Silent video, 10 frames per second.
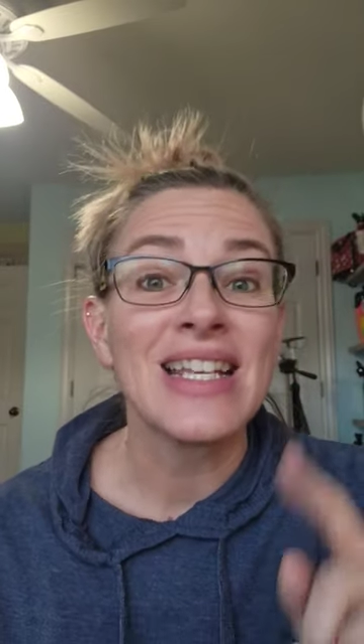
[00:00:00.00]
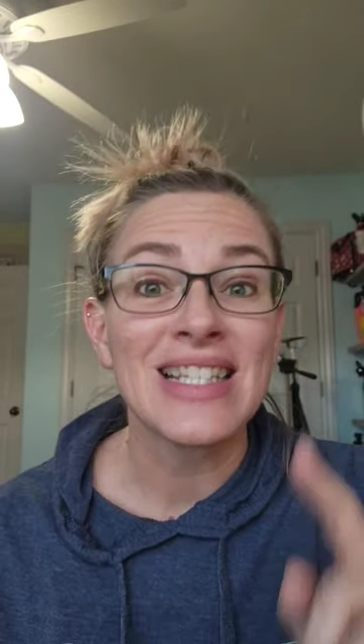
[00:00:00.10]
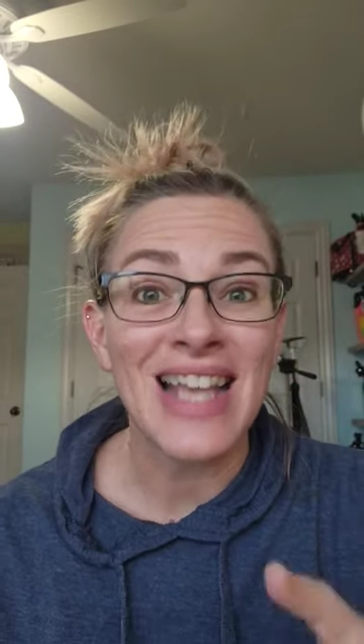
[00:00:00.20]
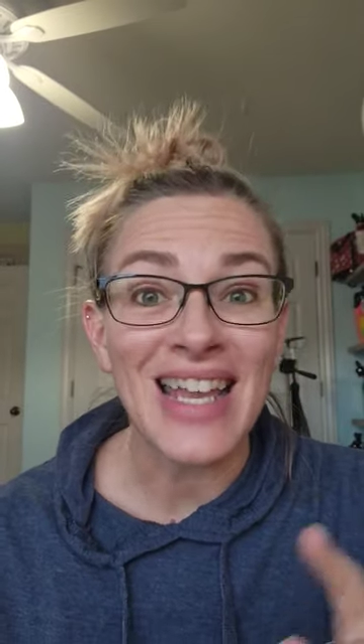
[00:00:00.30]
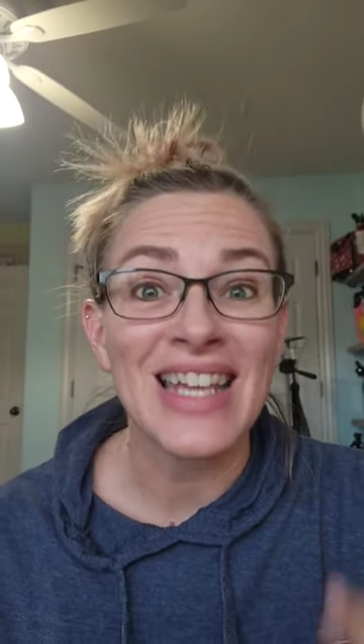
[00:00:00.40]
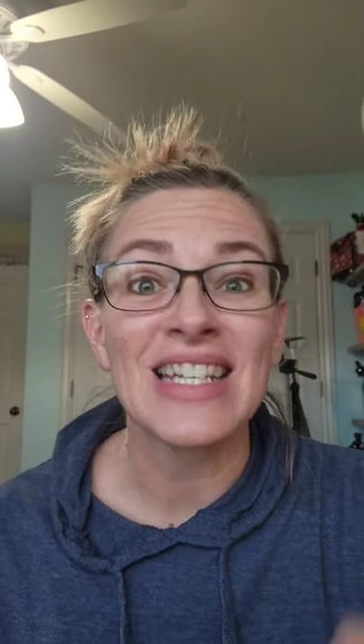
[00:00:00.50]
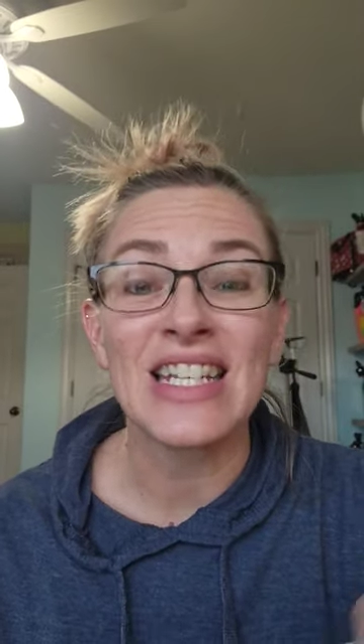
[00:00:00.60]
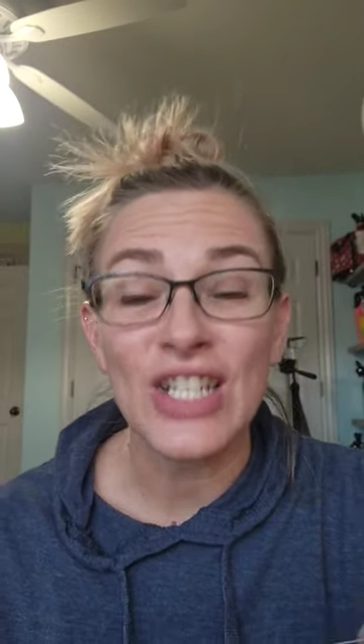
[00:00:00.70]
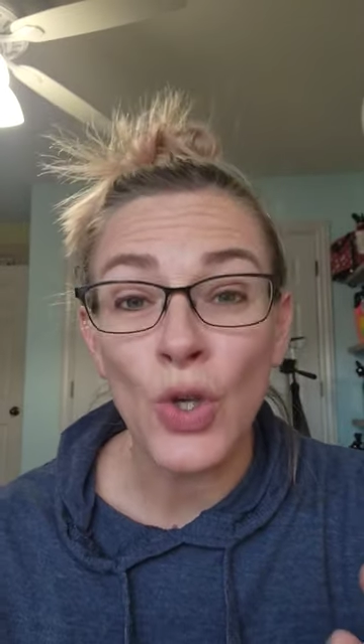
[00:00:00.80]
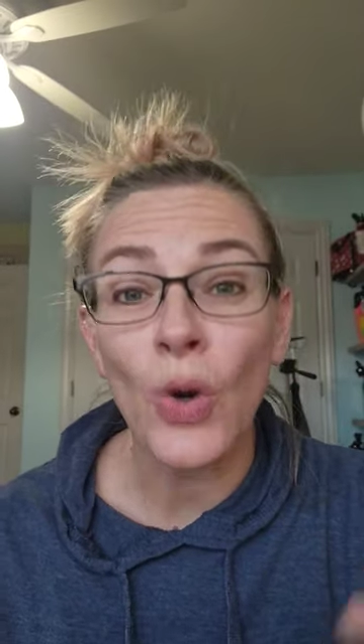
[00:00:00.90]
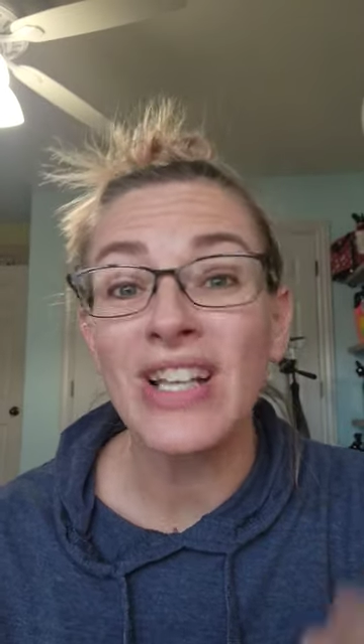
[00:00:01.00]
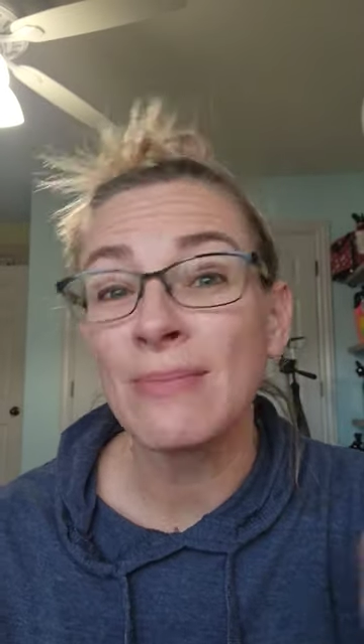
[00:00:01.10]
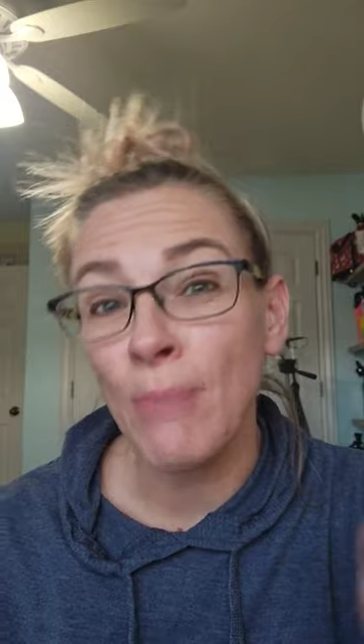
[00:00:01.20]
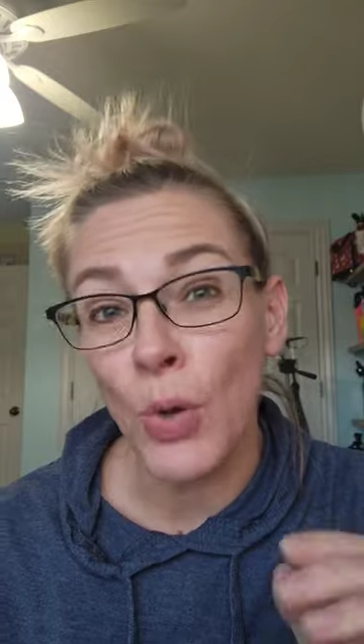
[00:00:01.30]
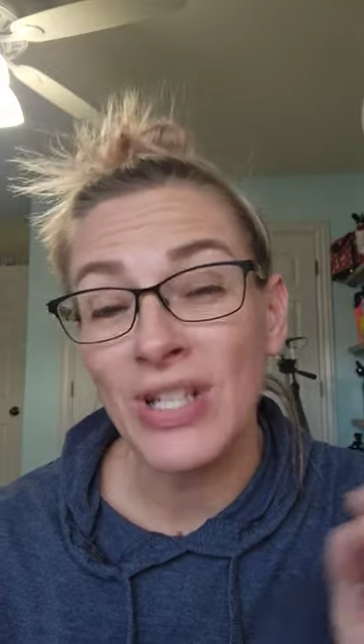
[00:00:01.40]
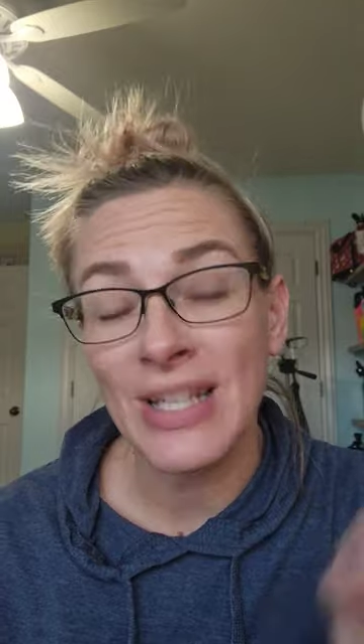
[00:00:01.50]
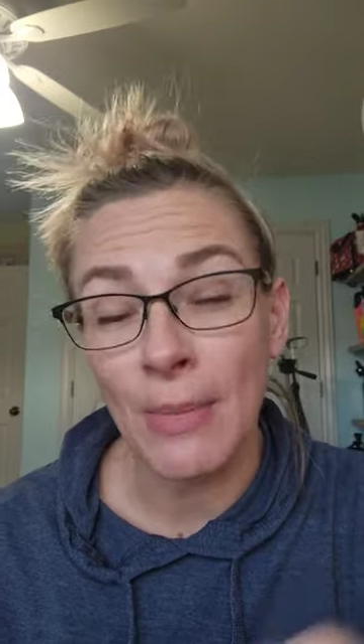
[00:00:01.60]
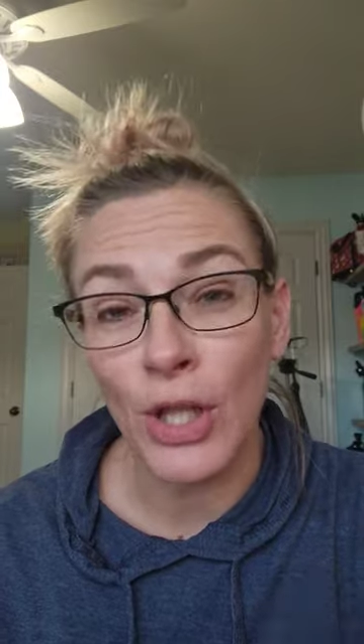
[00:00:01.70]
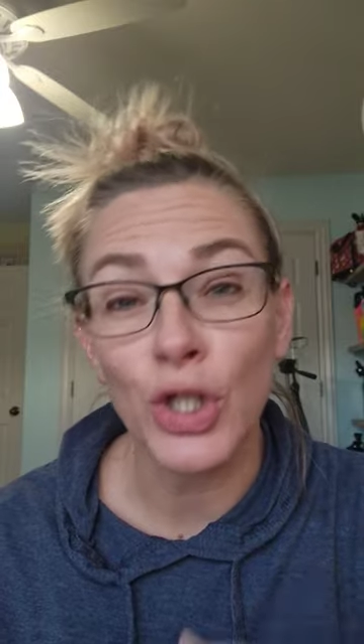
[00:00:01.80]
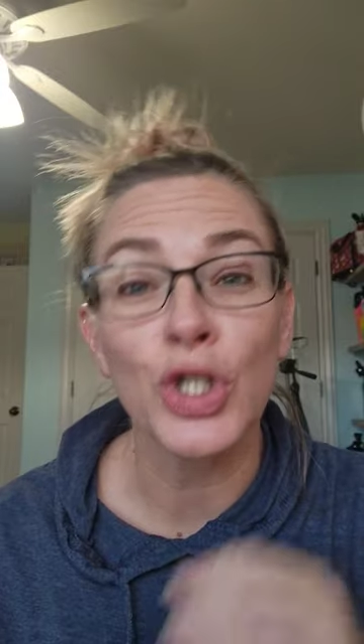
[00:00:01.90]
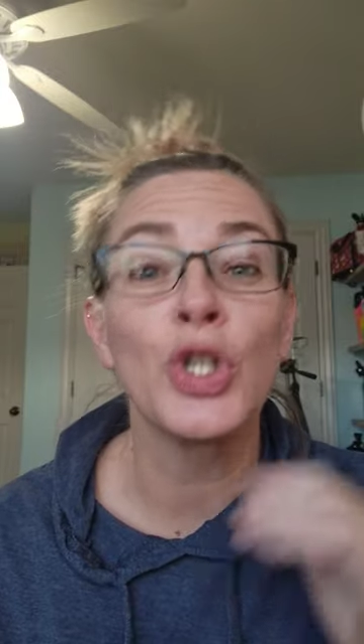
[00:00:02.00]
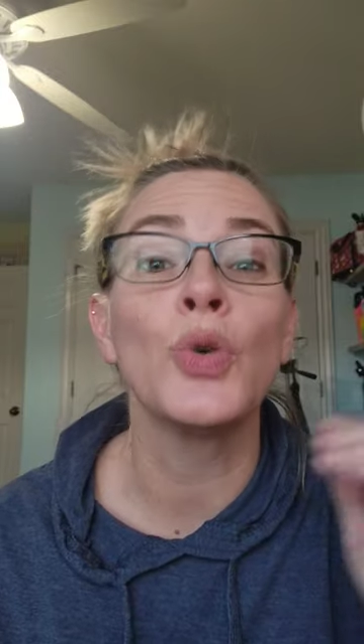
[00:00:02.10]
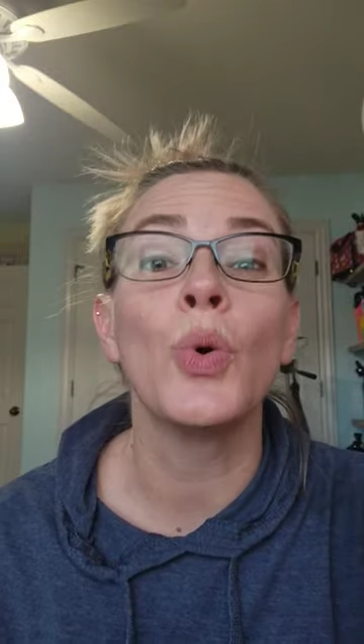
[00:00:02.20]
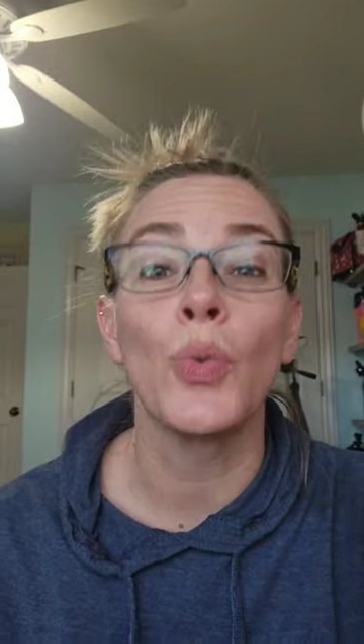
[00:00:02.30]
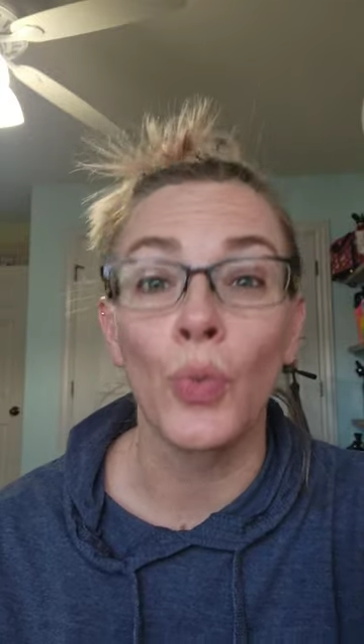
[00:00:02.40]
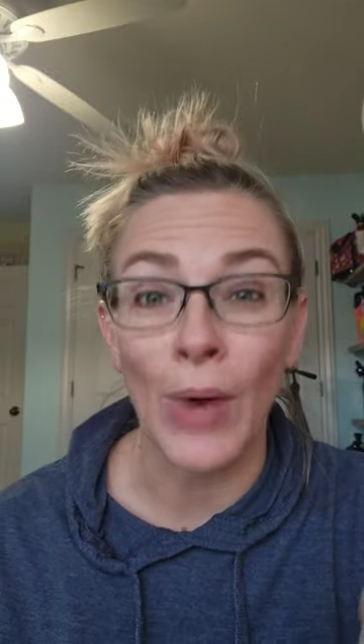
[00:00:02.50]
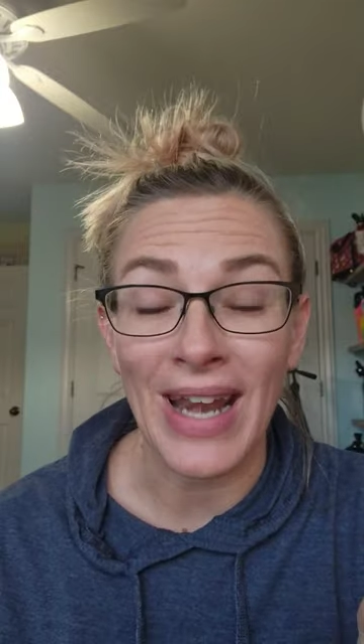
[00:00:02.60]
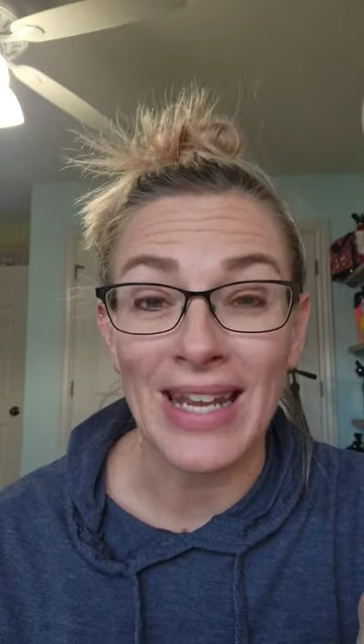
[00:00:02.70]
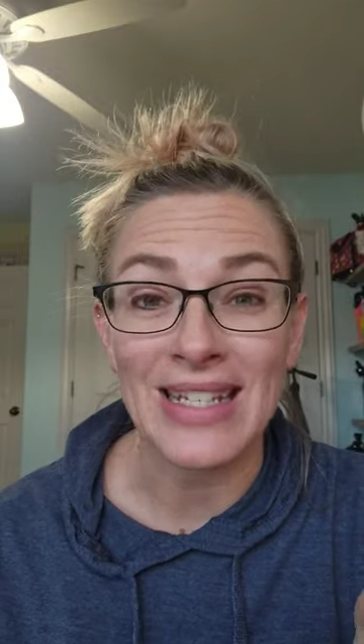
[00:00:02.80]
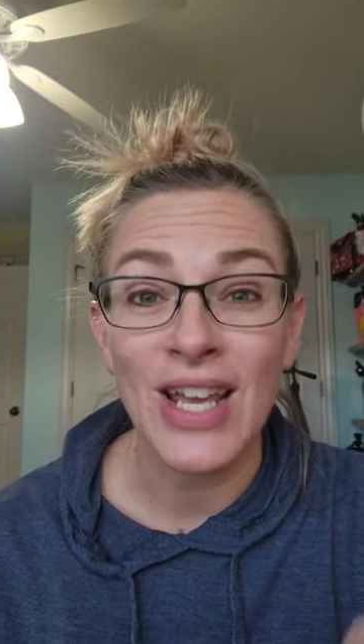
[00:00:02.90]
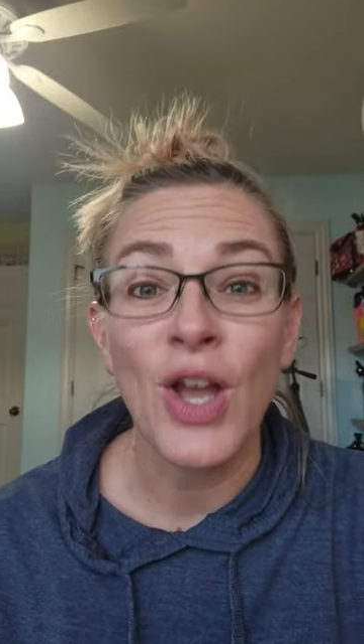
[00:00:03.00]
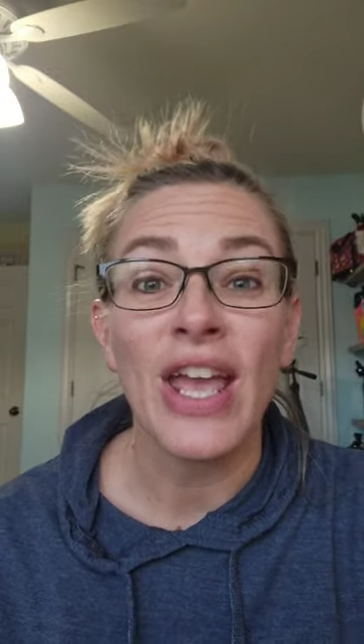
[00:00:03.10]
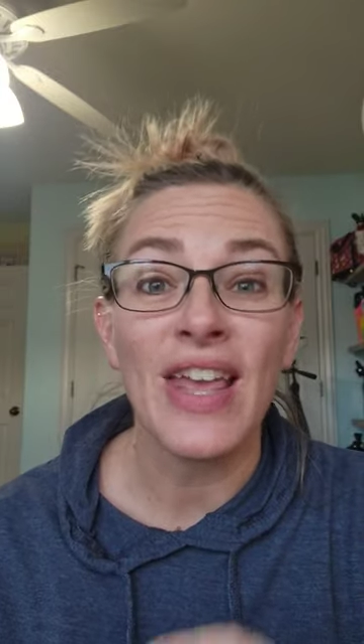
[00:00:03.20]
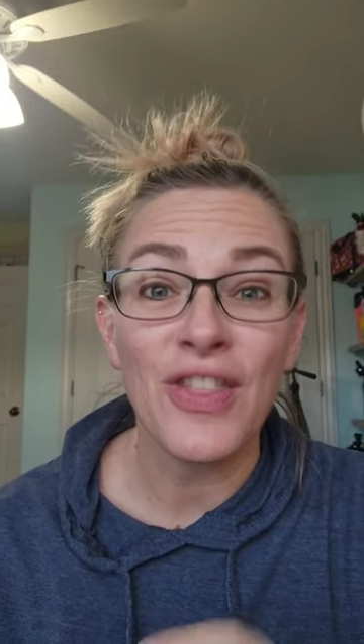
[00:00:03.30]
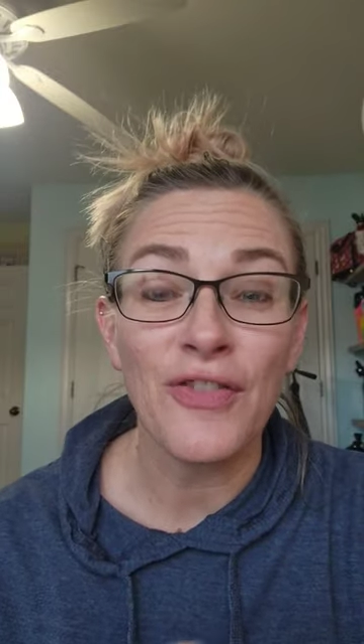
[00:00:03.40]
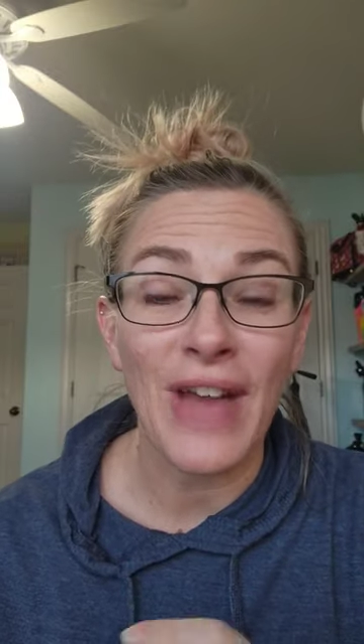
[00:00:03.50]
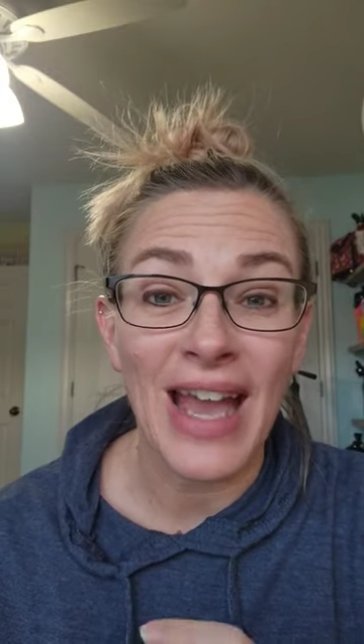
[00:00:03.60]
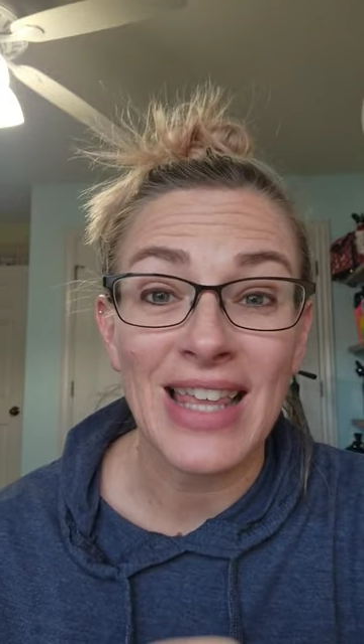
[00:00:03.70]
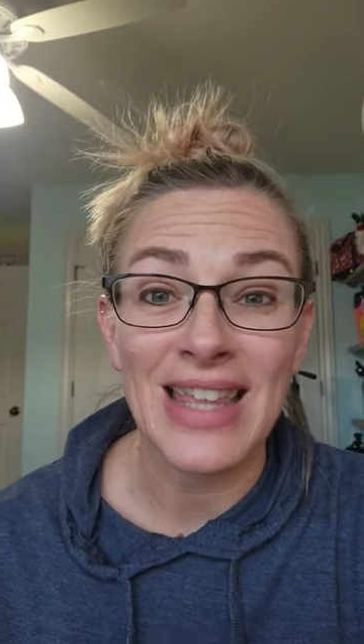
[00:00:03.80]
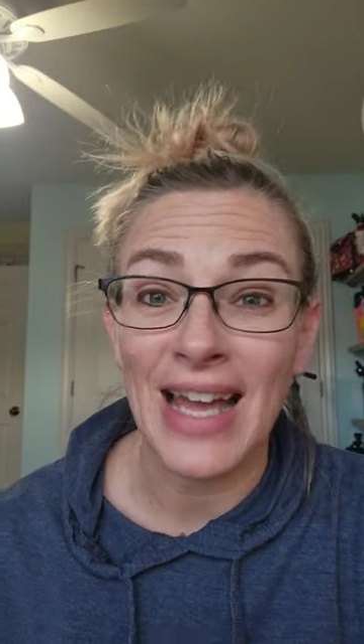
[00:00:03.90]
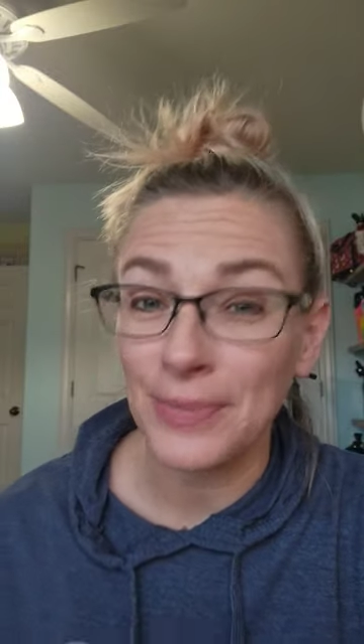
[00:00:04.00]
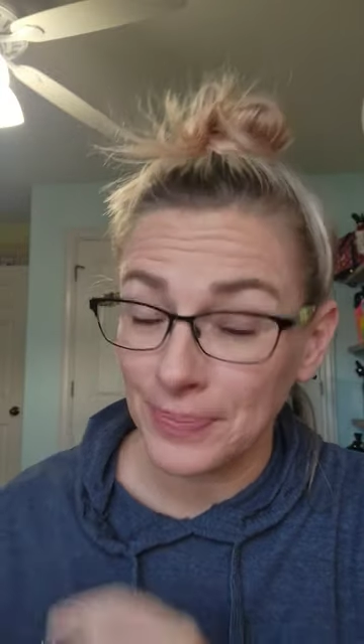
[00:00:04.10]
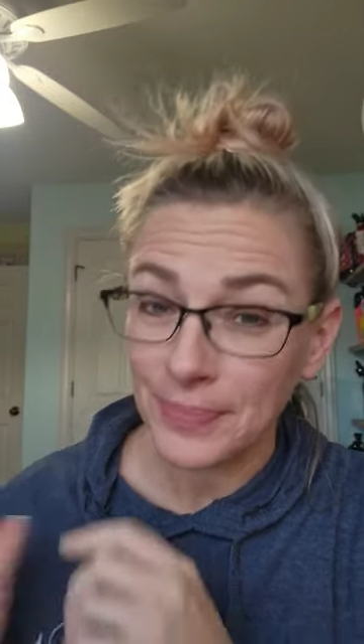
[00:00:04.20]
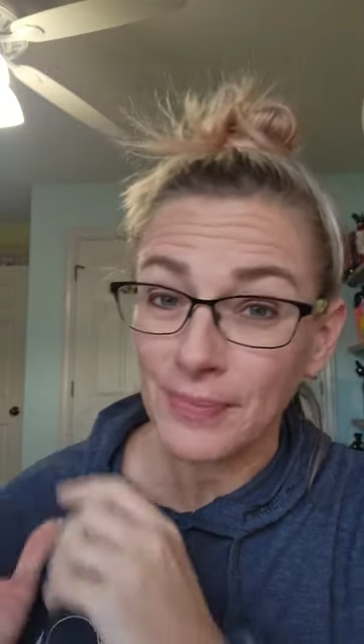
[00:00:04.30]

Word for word: Second, Discord is most similar to Reddit in the fact that